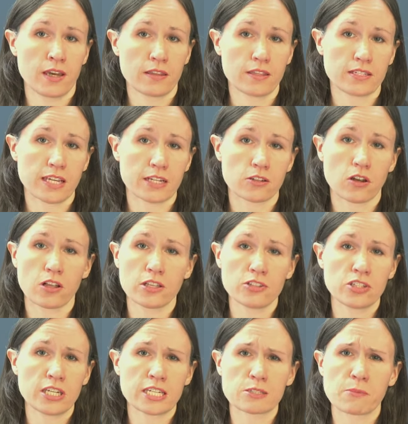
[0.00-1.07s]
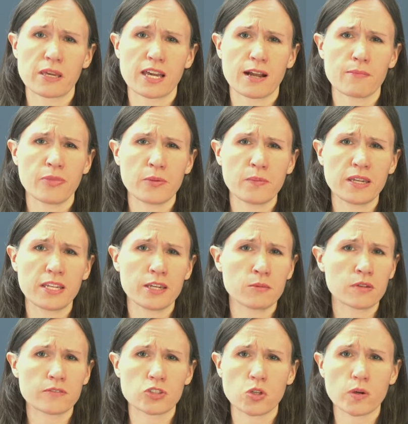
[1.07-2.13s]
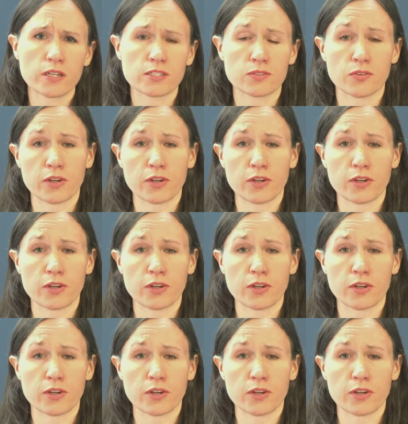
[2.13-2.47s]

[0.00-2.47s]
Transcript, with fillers: the technology has become the medium of choice